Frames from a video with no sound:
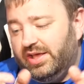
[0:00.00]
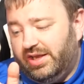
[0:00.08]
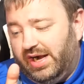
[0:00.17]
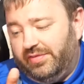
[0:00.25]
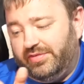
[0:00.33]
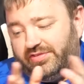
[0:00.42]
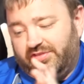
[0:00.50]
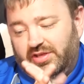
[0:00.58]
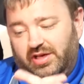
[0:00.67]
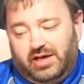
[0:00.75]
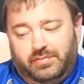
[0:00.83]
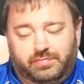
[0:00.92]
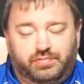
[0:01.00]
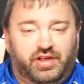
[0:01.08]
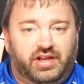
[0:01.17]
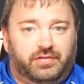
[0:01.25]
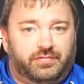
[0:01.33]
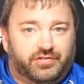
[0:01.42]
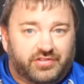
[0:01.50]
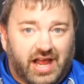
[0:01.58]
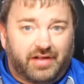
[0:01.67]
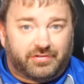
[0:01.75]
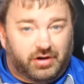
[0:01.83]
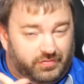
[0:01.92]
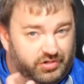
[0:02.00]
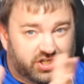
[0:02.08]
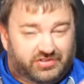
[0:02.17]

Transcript: and obviously uh, planning for staff coverage.